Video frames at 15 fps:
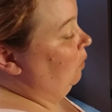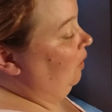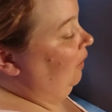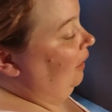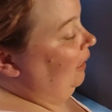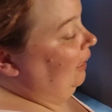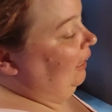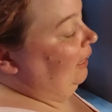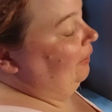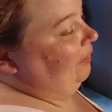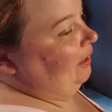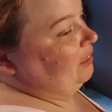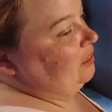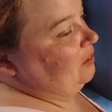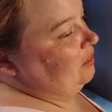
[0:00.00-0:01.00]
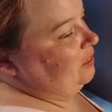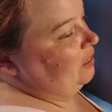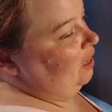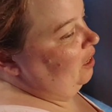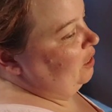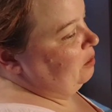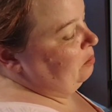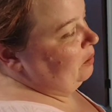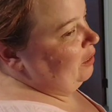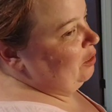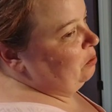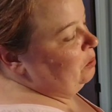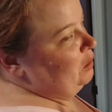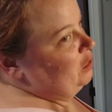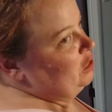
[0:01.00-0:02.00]
Well, up. I add that to the sauce
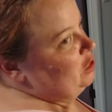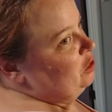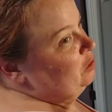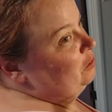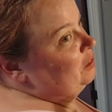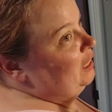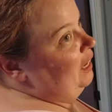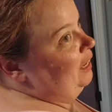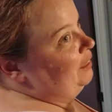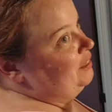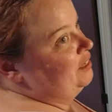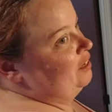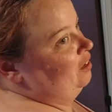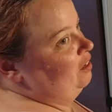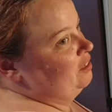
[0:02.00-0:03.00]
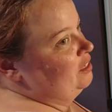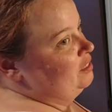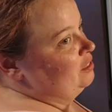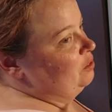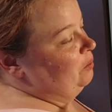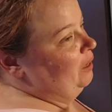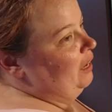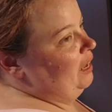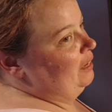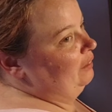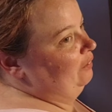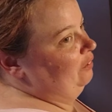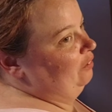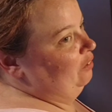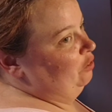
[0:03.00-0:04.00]
because we just use canned sauce, so I add a
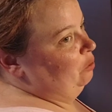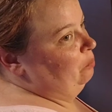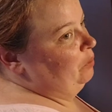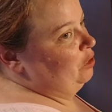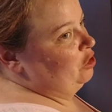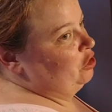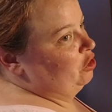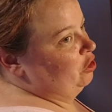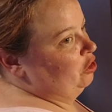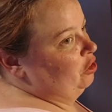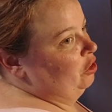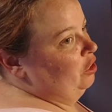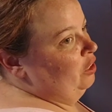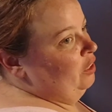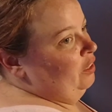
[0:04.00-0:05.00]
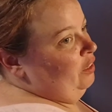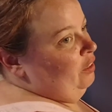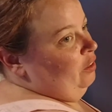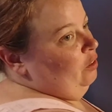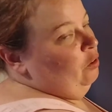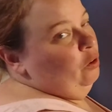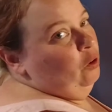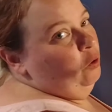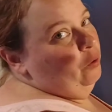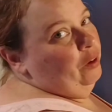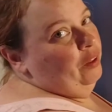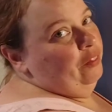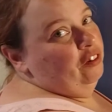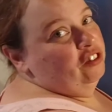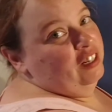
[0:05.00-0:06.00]
little bit of sugar. Hold
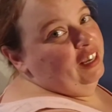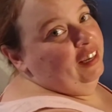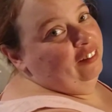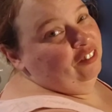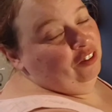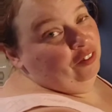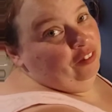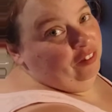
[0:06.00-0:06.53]
on, there's an ant on